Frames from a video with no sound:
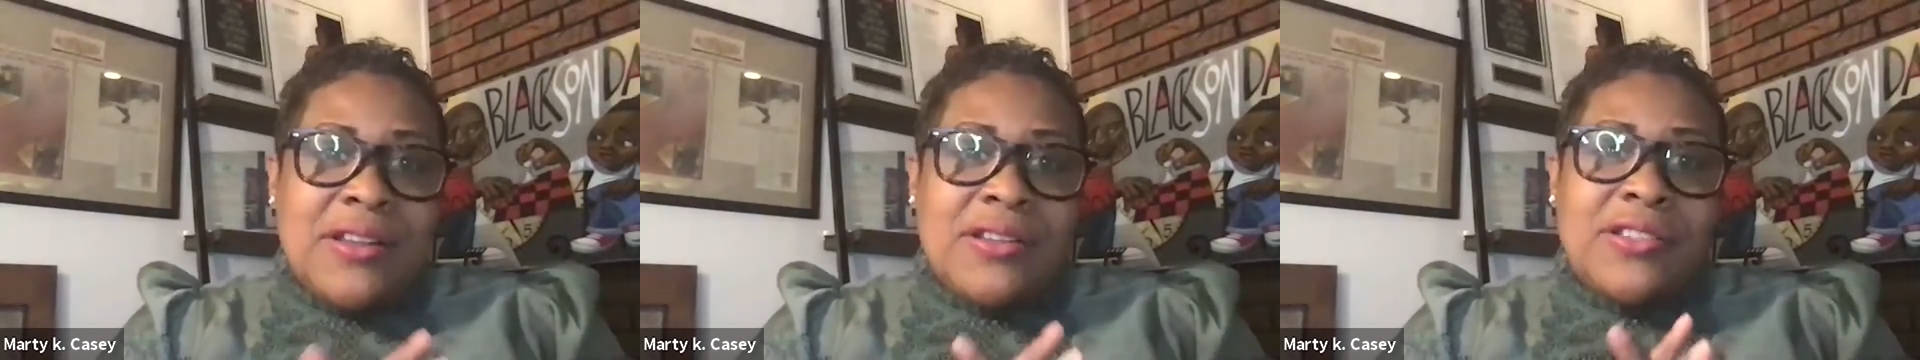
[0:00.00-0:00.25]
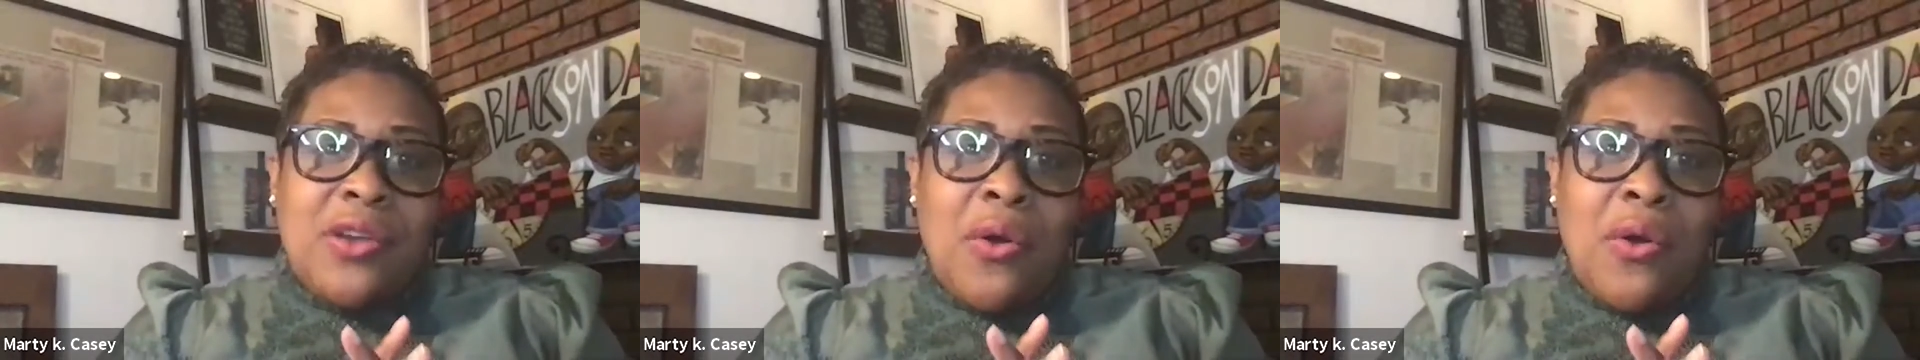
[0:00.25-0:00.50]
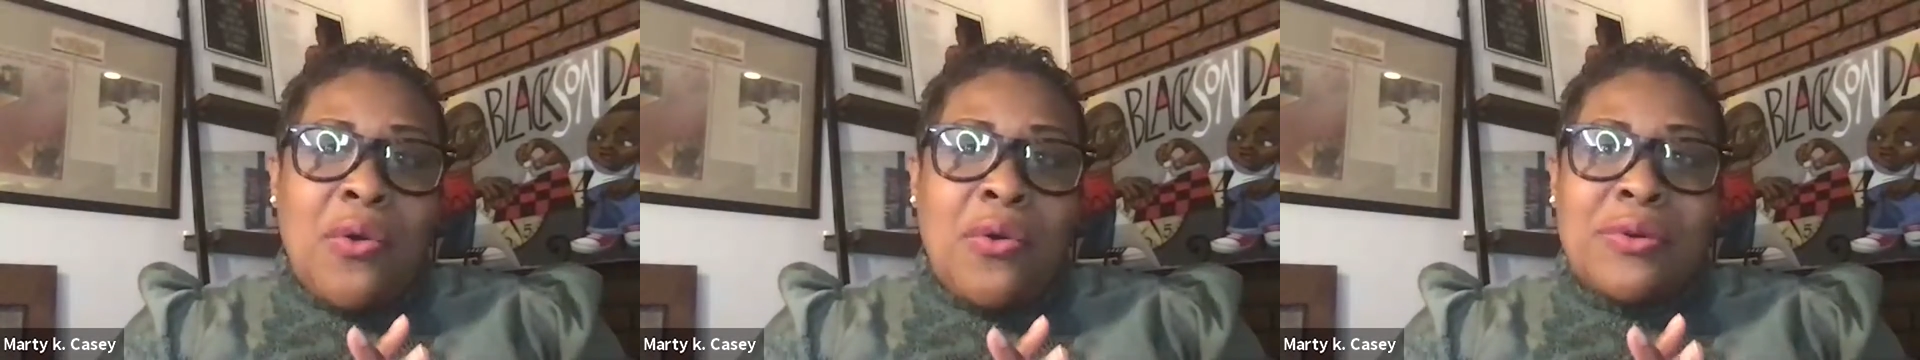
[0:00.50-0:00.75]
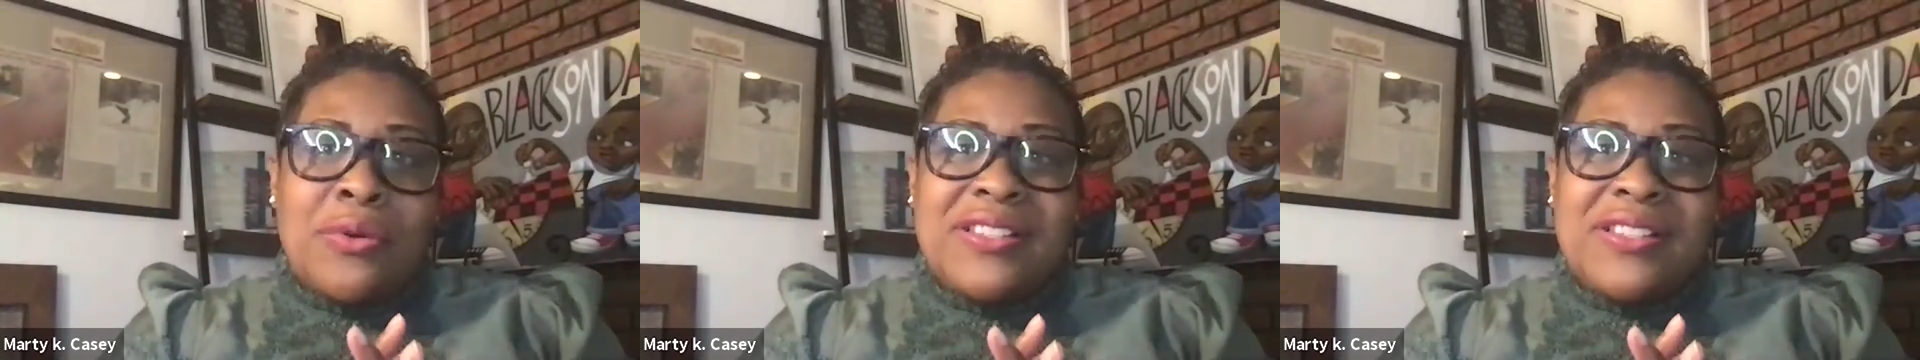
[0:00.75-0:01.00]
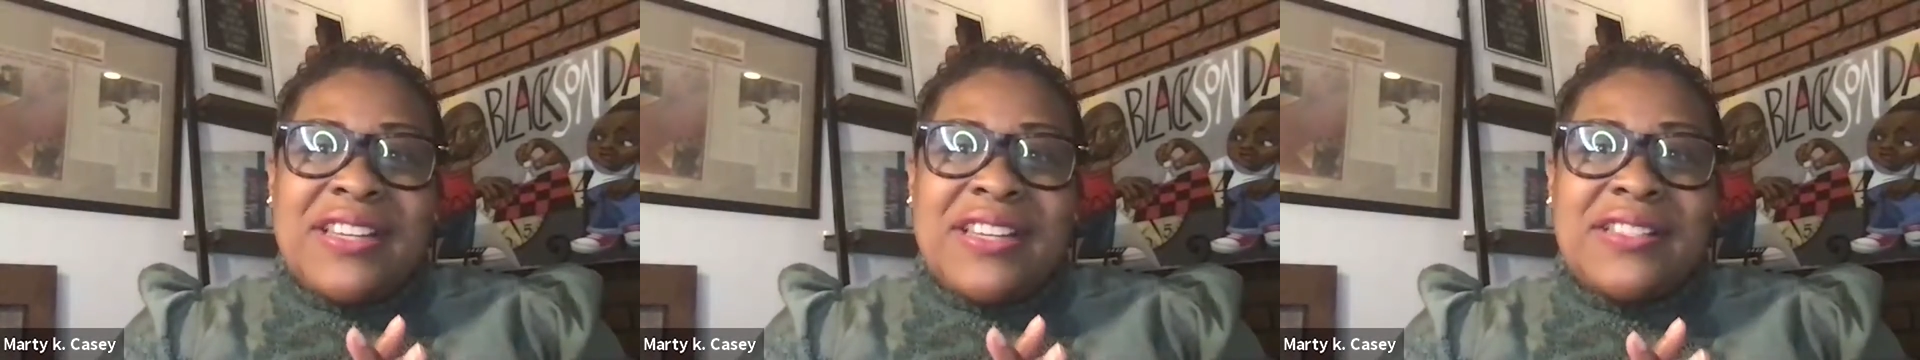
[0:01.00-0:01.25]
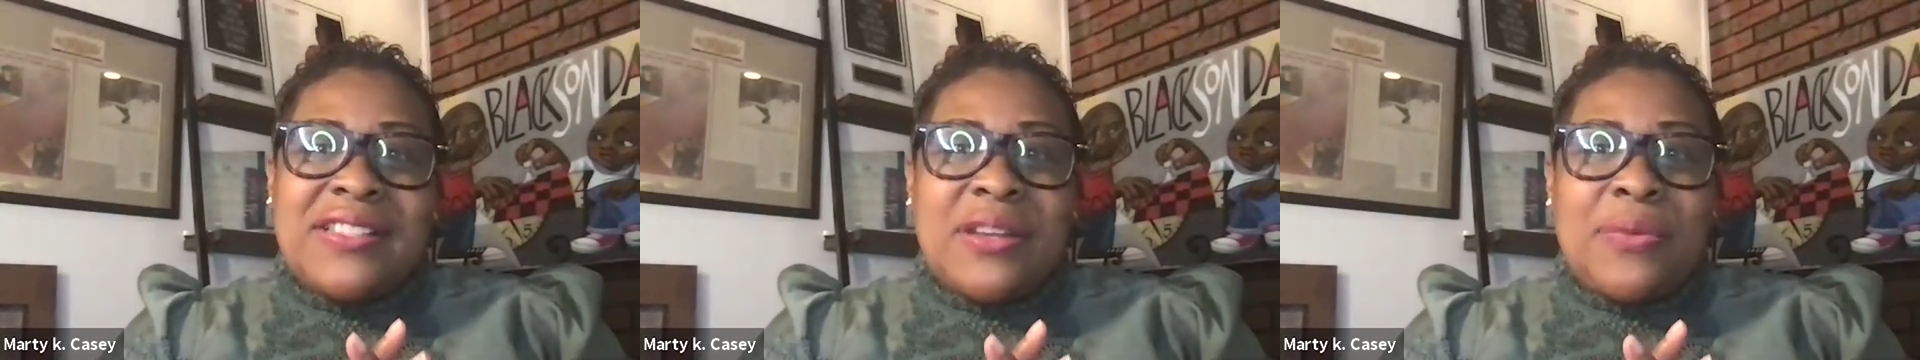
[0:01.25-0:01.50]
So
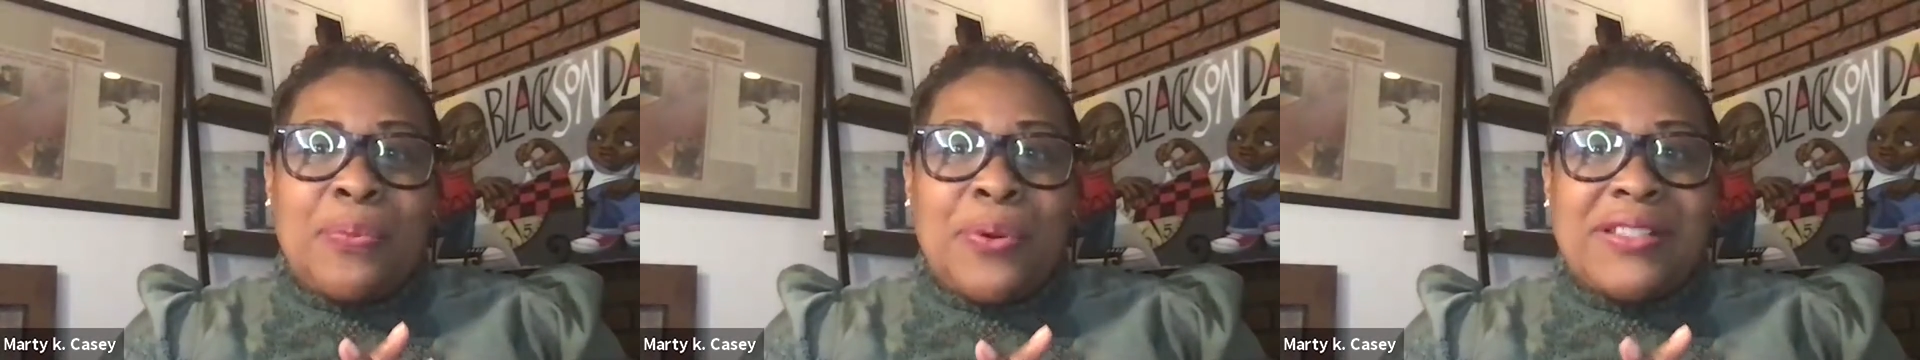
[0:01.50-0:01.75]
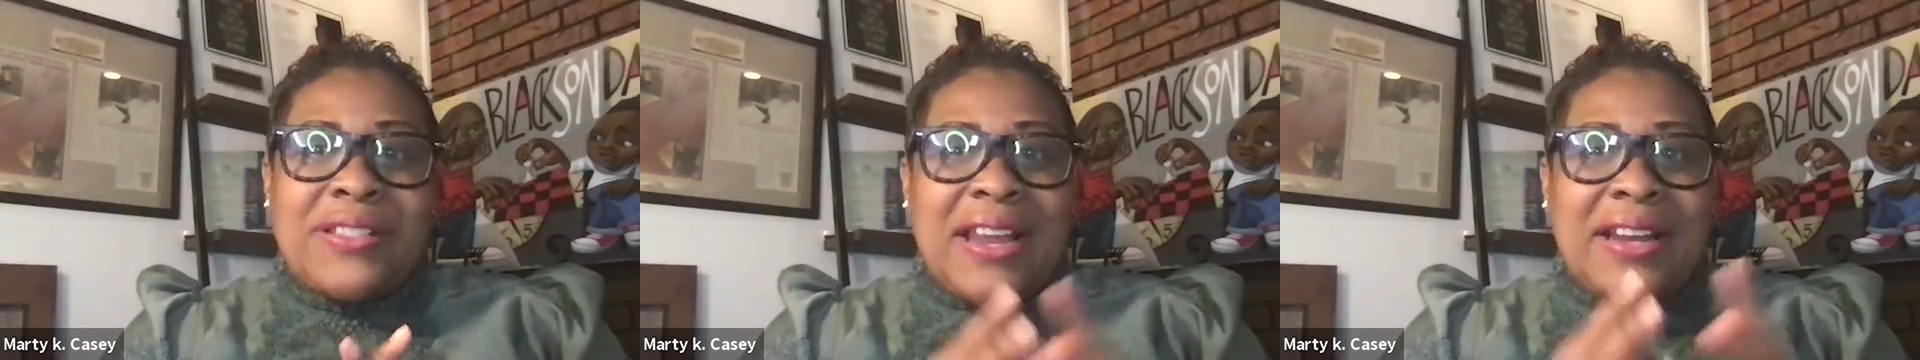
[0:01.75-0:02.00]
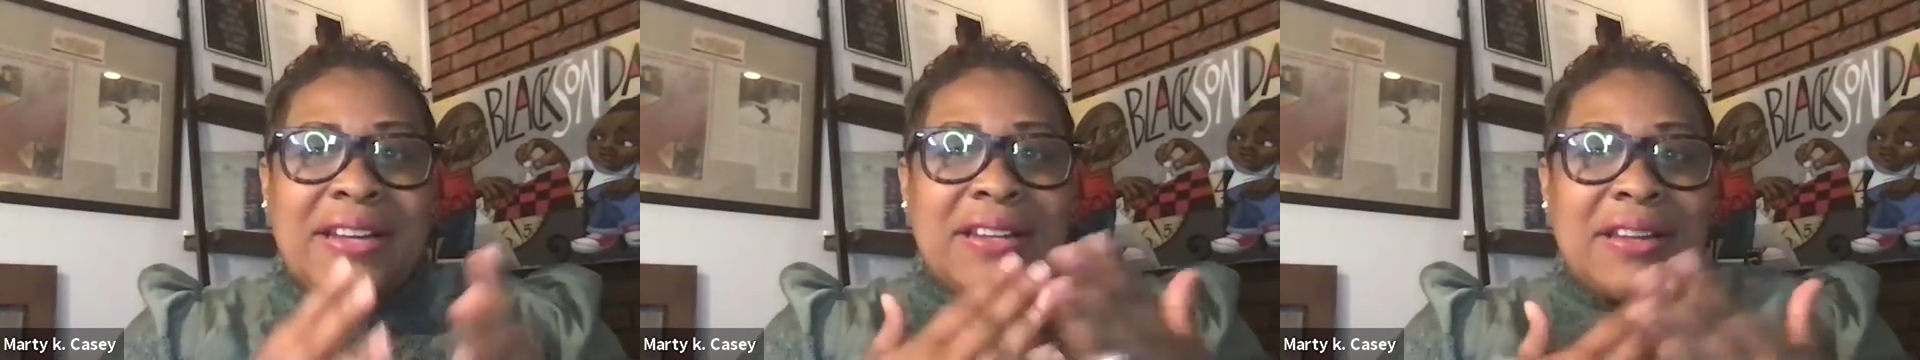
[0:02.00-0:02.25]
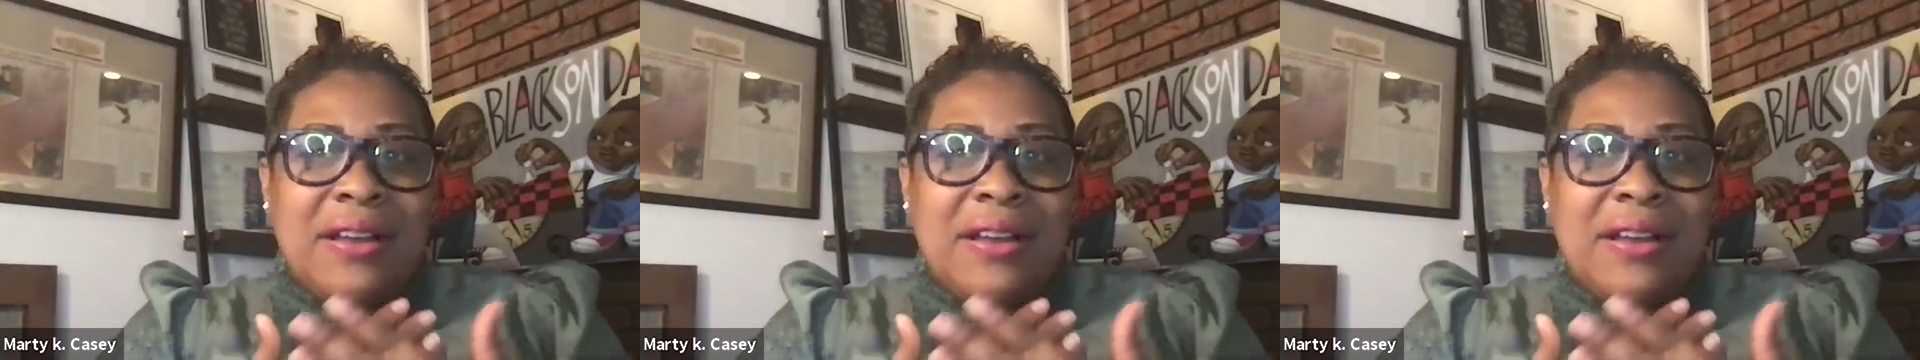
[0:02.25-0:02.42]
just to protect